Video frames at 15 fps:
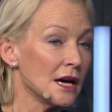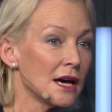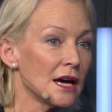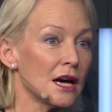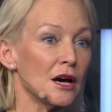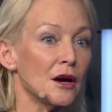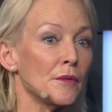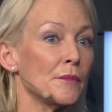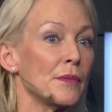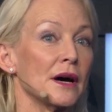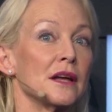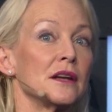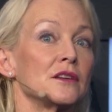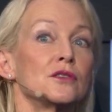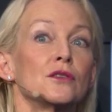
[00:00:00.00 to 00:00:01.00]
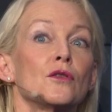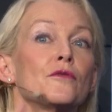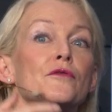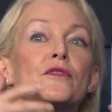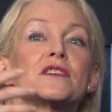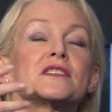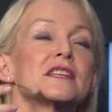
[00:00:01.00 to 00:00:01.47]
But,
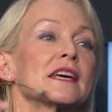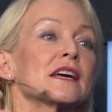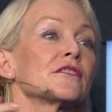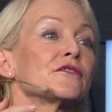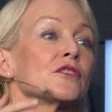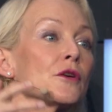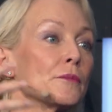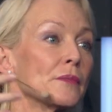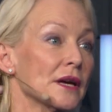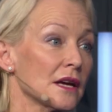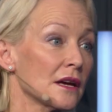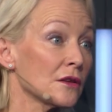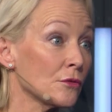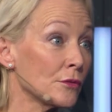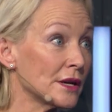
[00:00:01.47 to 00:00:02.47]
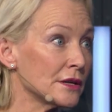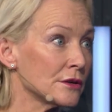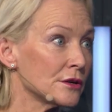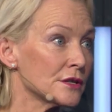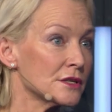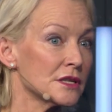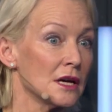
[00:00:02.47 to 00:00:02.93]
for the sake of not picking the
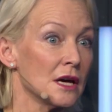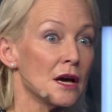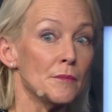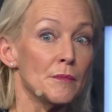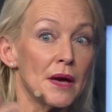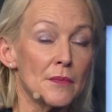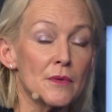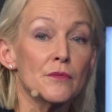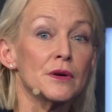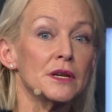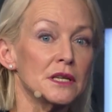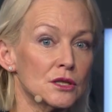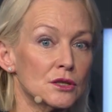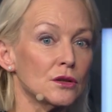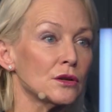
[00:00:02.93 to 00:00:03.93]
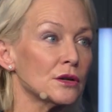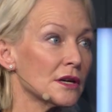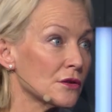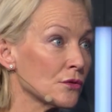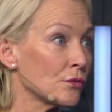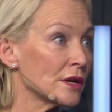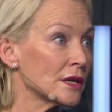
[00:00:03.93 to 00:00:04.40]
winners, maybe we need to look at
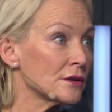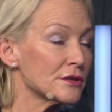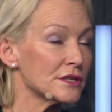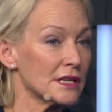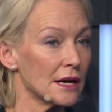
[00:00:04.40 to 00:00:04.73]
the winners.